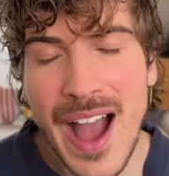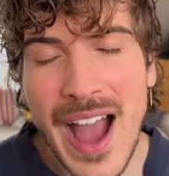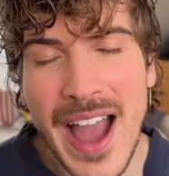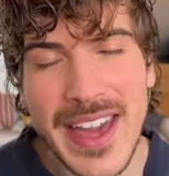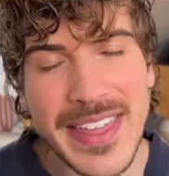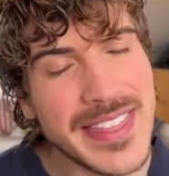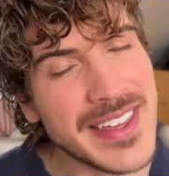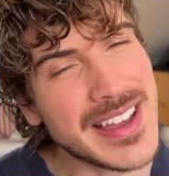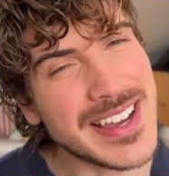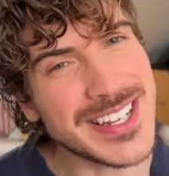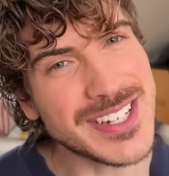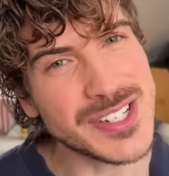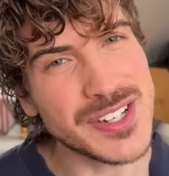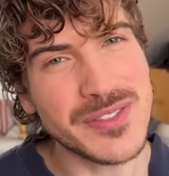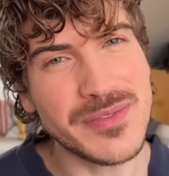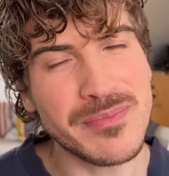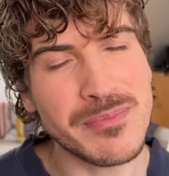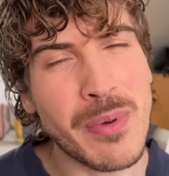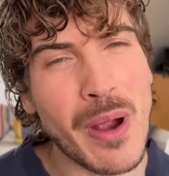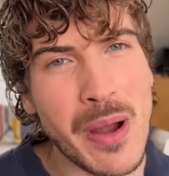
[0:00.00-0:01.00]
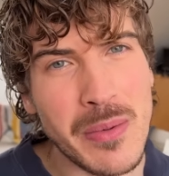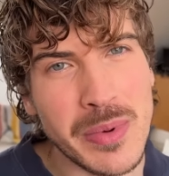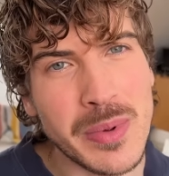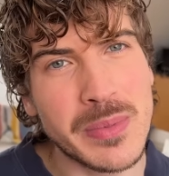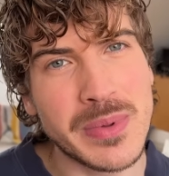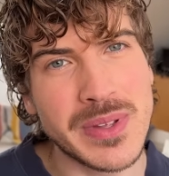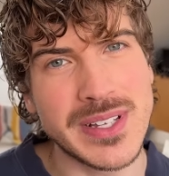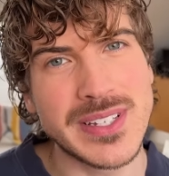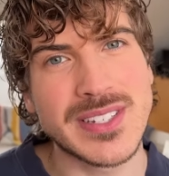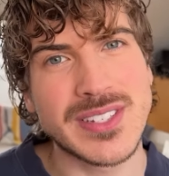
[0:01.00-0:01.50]
I think I should
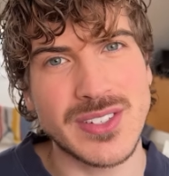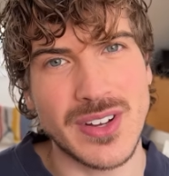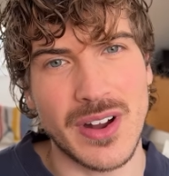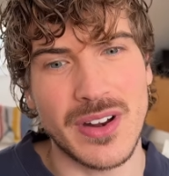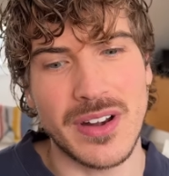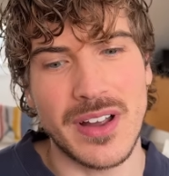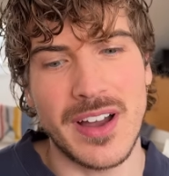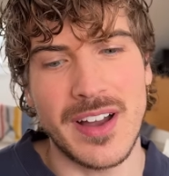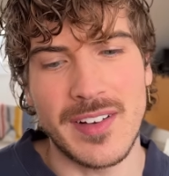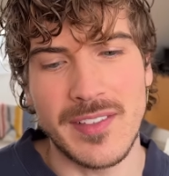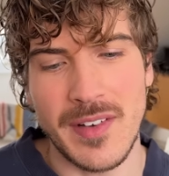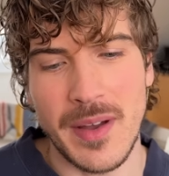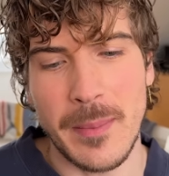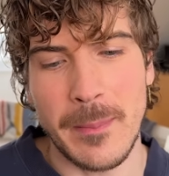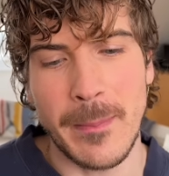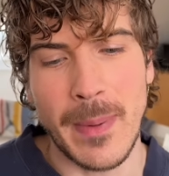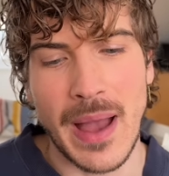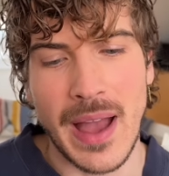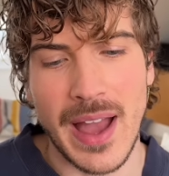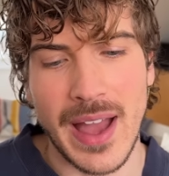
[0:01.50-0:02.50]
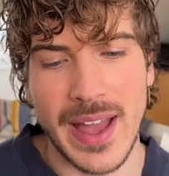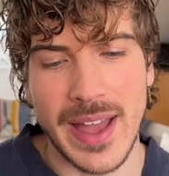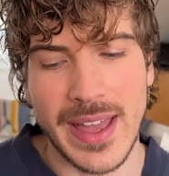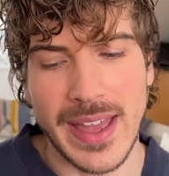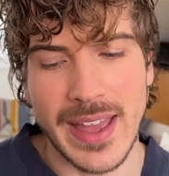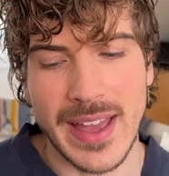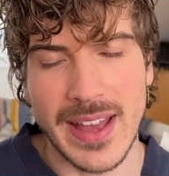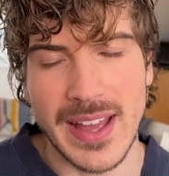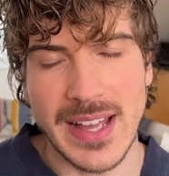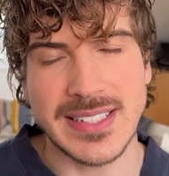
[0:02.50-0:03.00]
probably start off
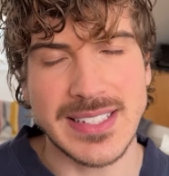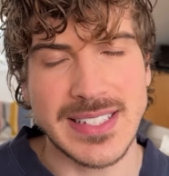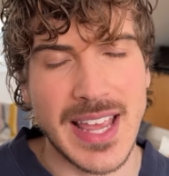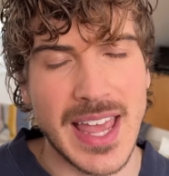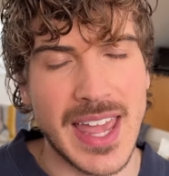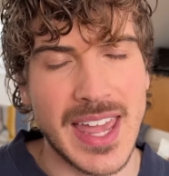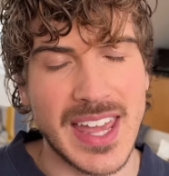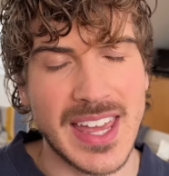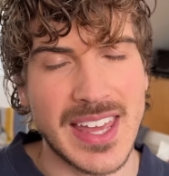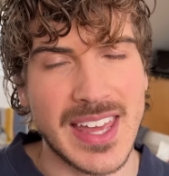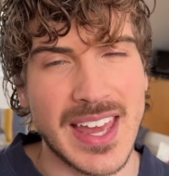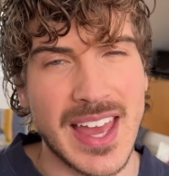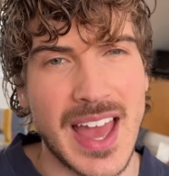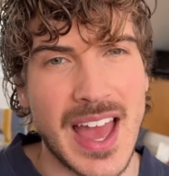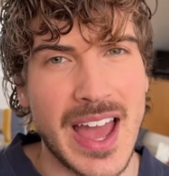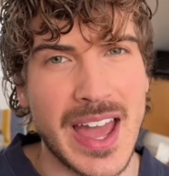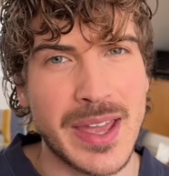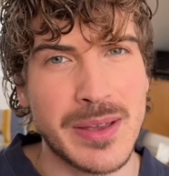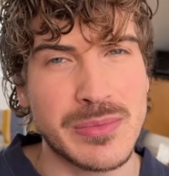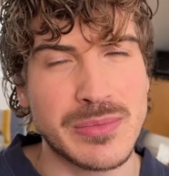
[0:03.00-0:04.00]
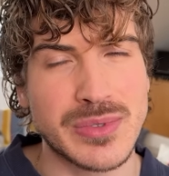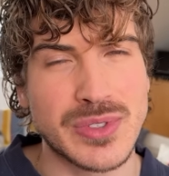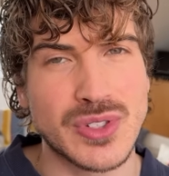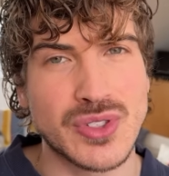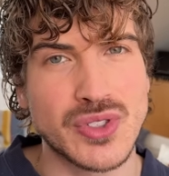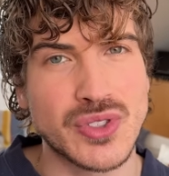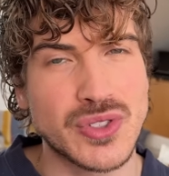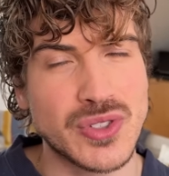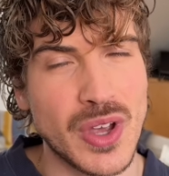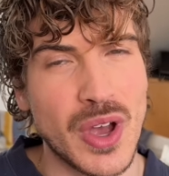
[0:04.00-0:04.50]
by saying I am
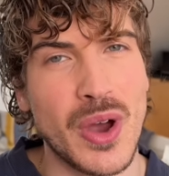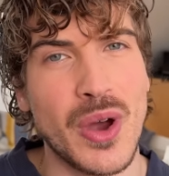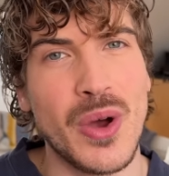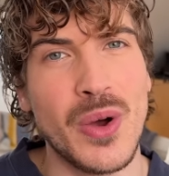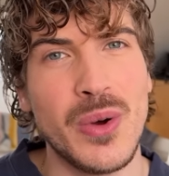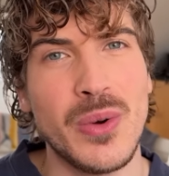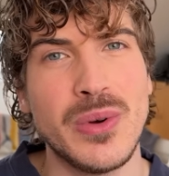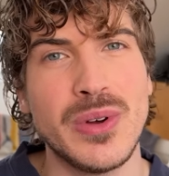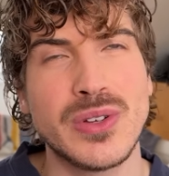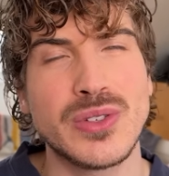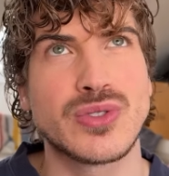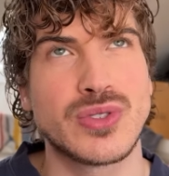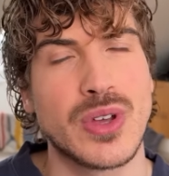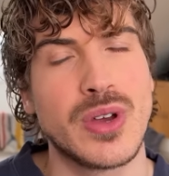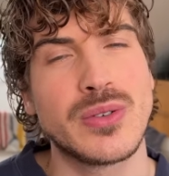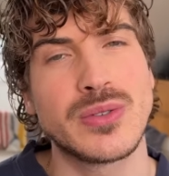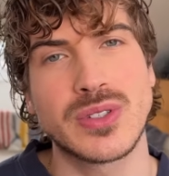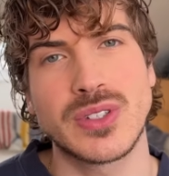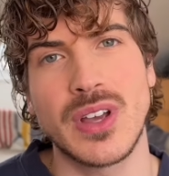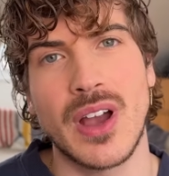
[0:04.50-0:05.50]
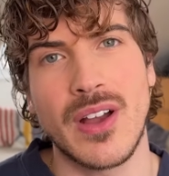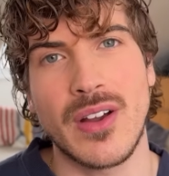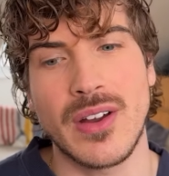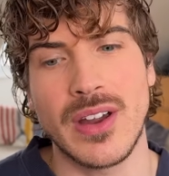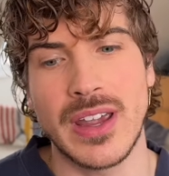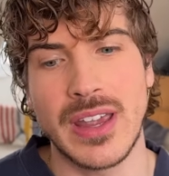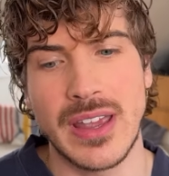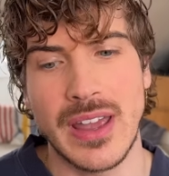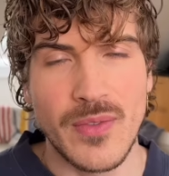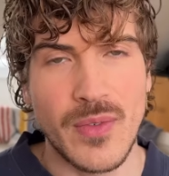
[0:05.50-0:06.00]
so, so
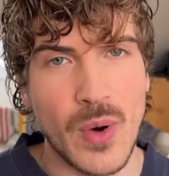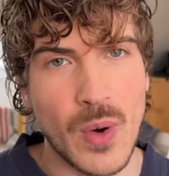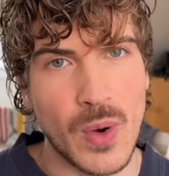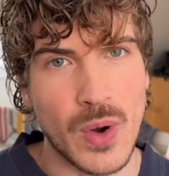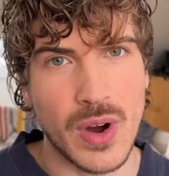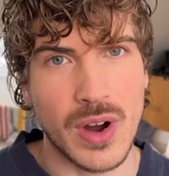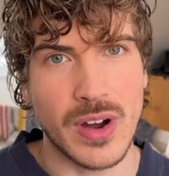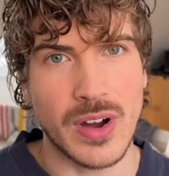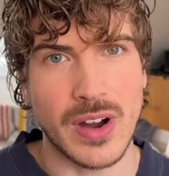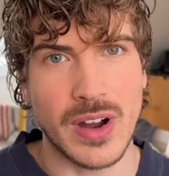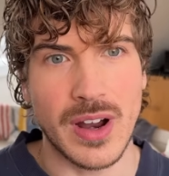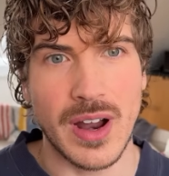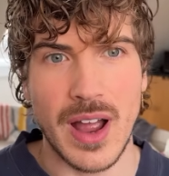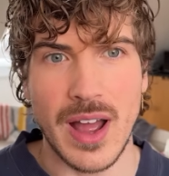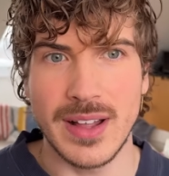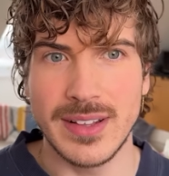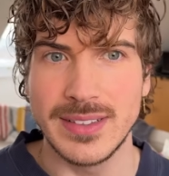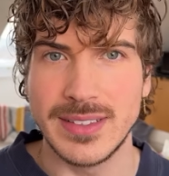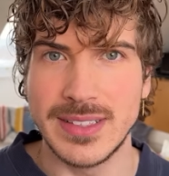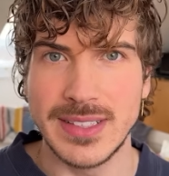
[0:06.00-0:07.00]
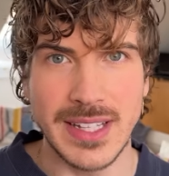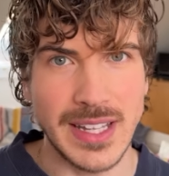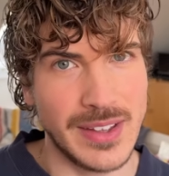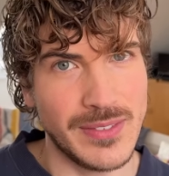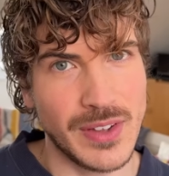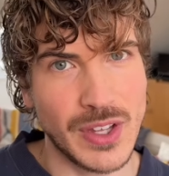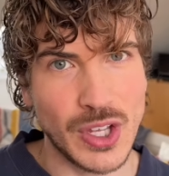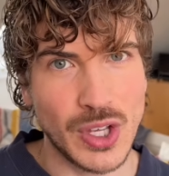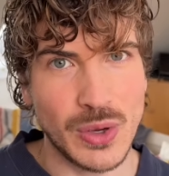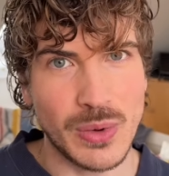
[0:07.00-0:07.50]
sorry for
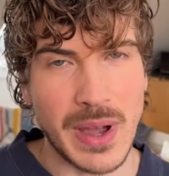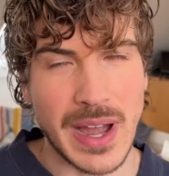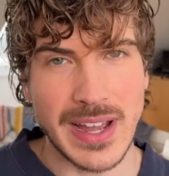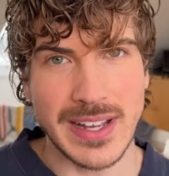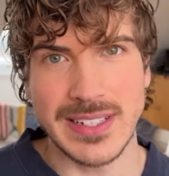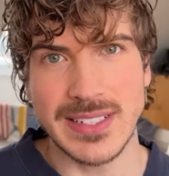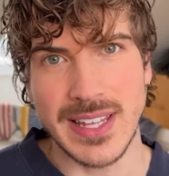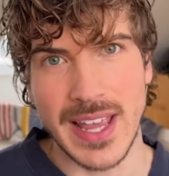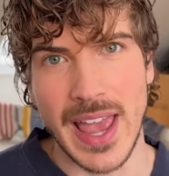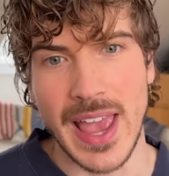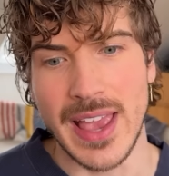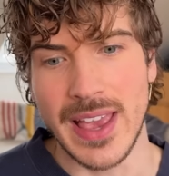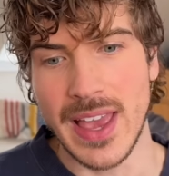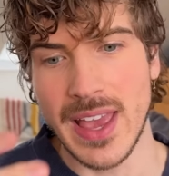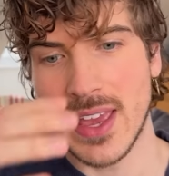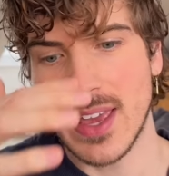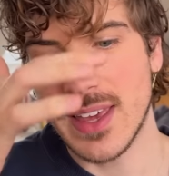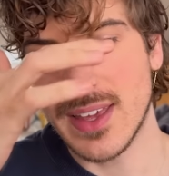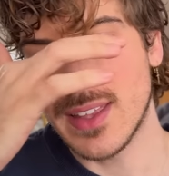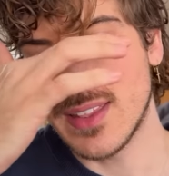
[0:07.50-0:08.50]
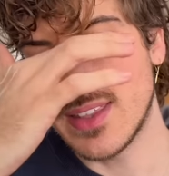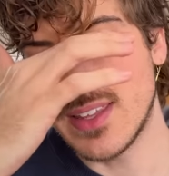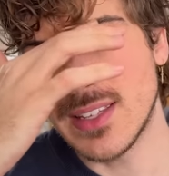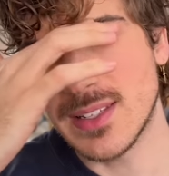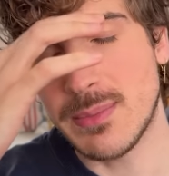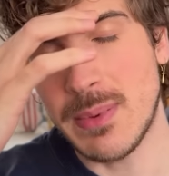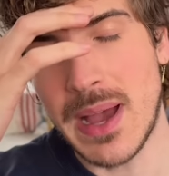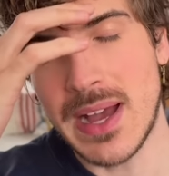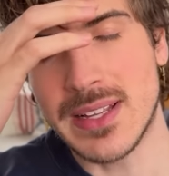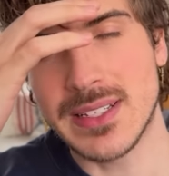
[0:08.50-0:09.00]
leaving you guys hanging these
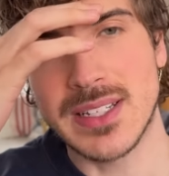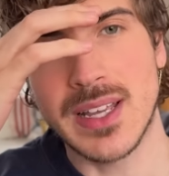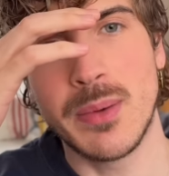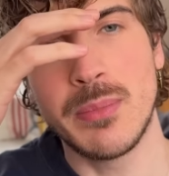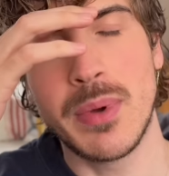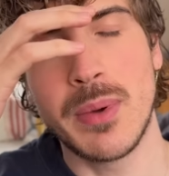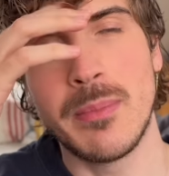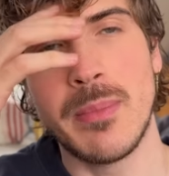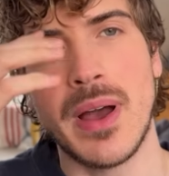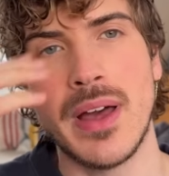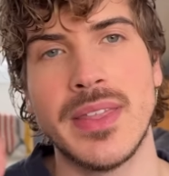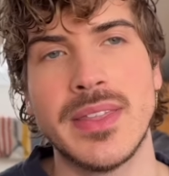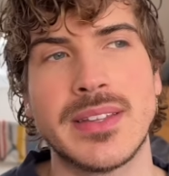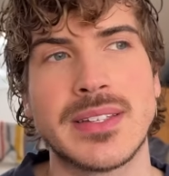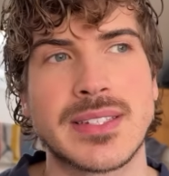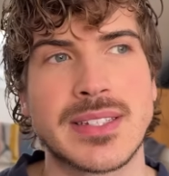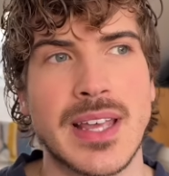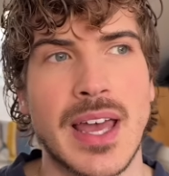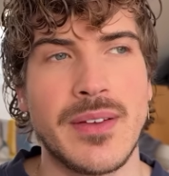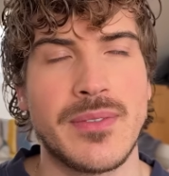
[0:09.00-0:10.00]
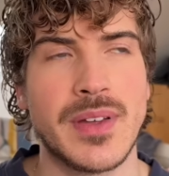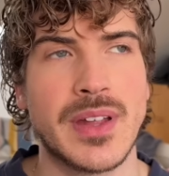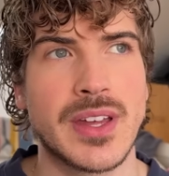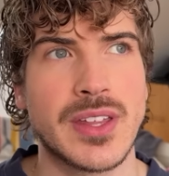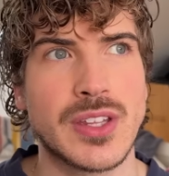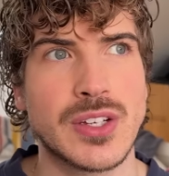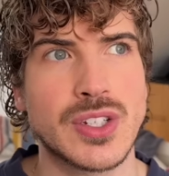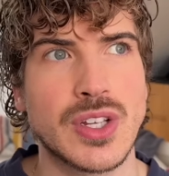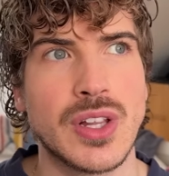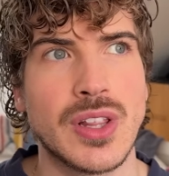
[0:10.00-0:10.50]
past couple months. I feel like
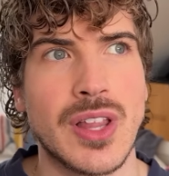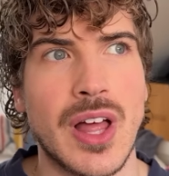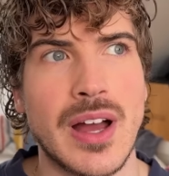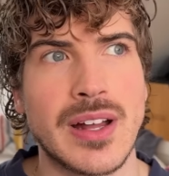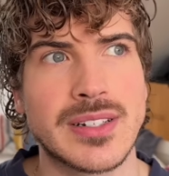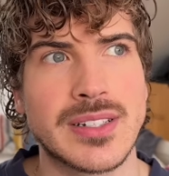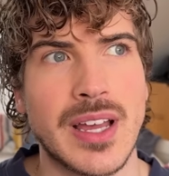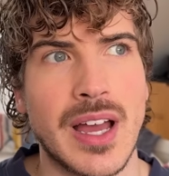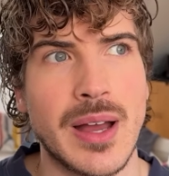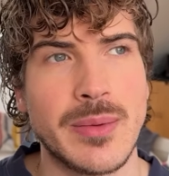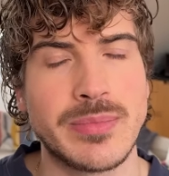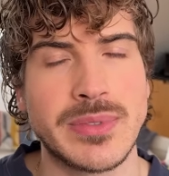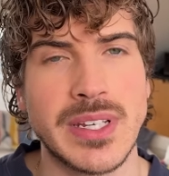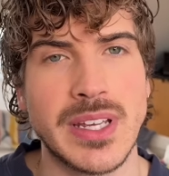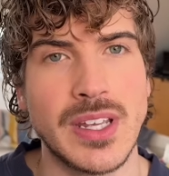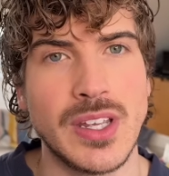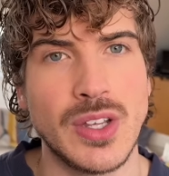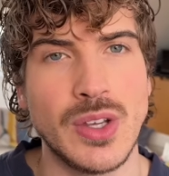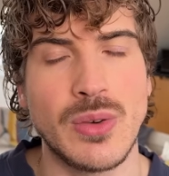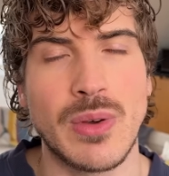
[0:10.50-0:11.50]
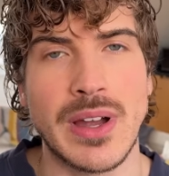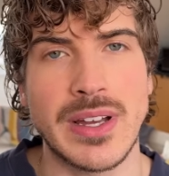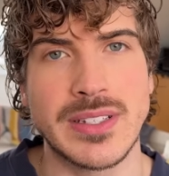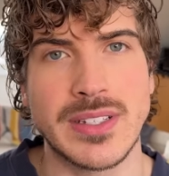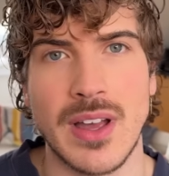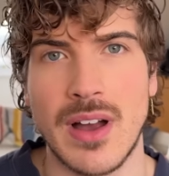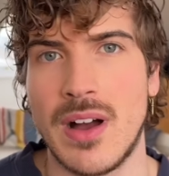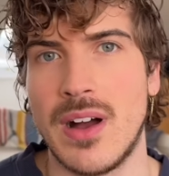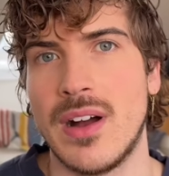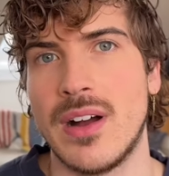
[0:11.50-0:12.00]
there's a lot to update you guys
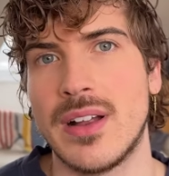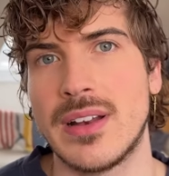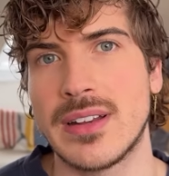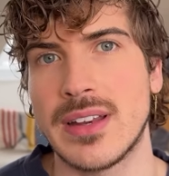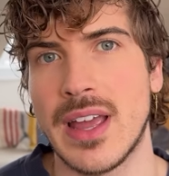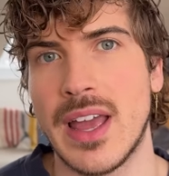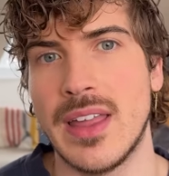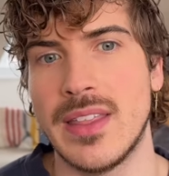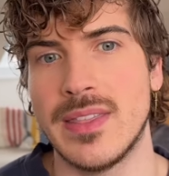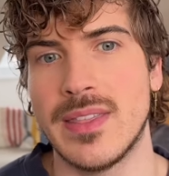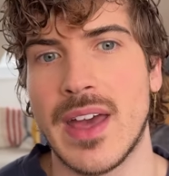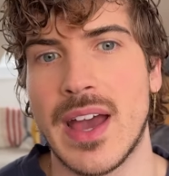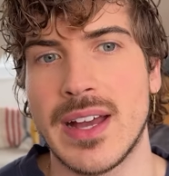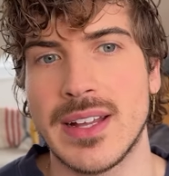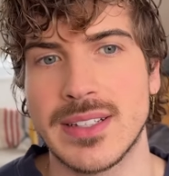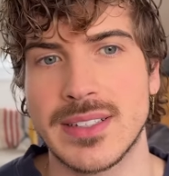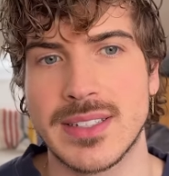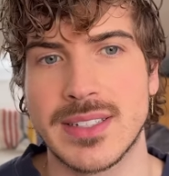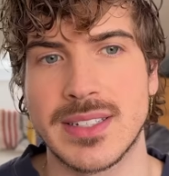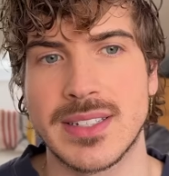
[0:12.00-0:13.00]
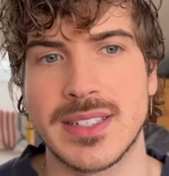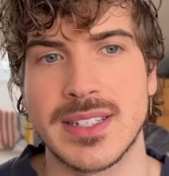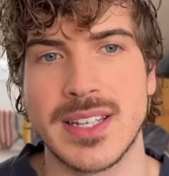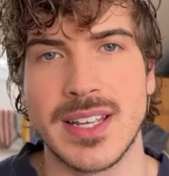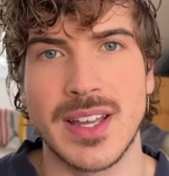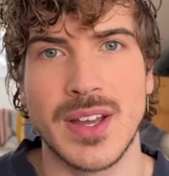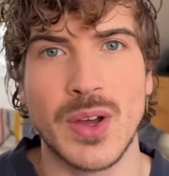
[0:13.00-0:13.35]
on and that's